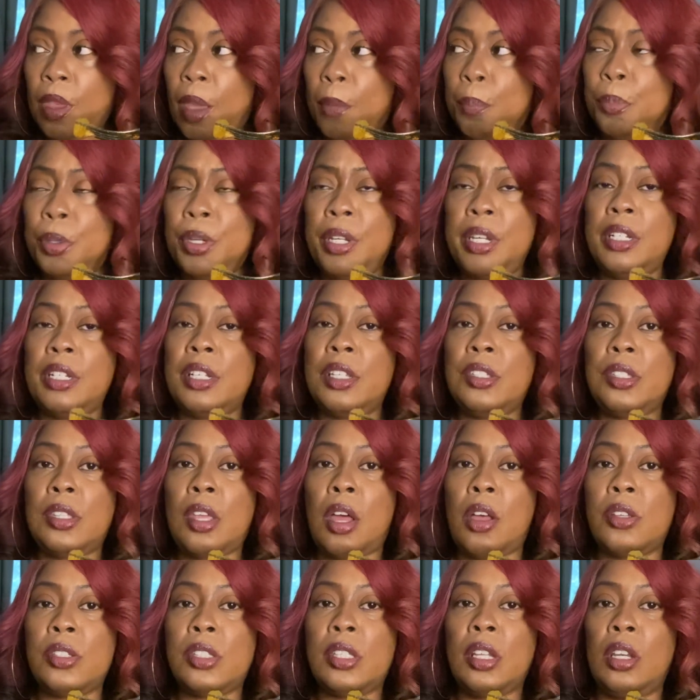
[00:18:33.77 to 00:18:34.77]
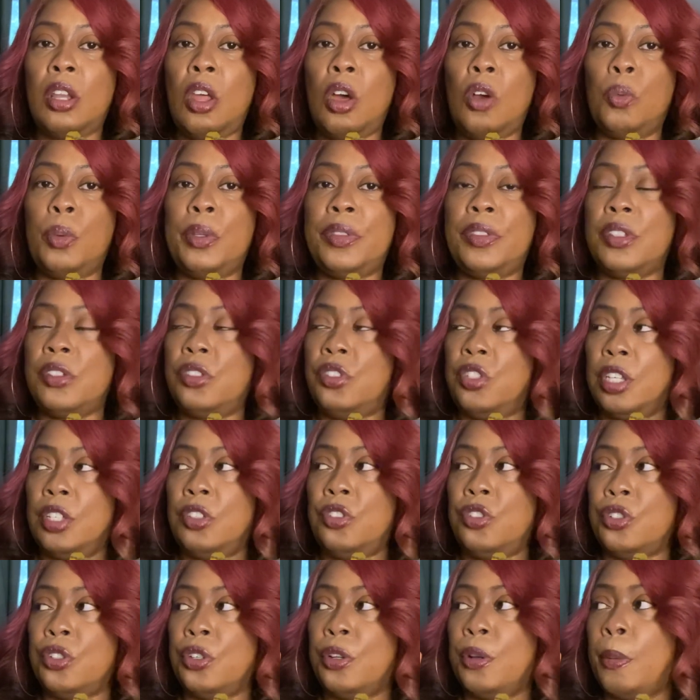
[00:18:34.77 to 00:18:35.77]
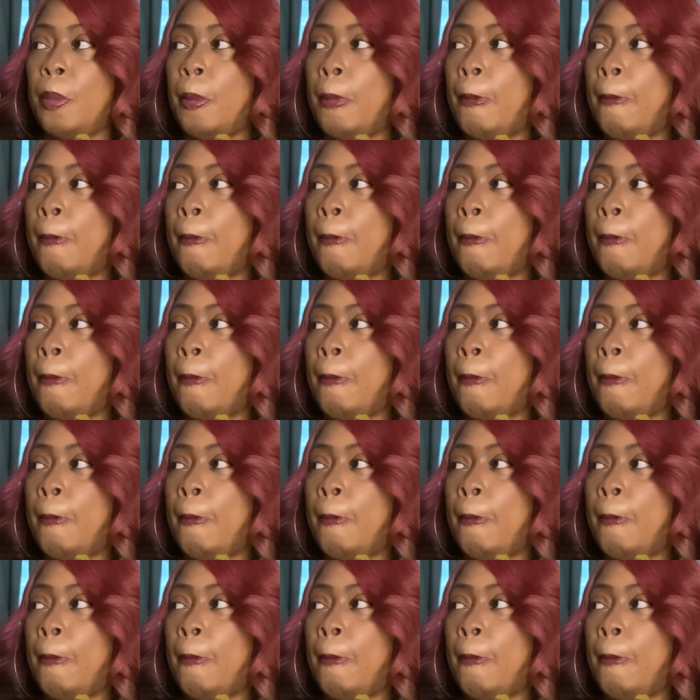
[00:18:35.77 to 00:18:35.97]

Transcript: put in the sauce along with the ginger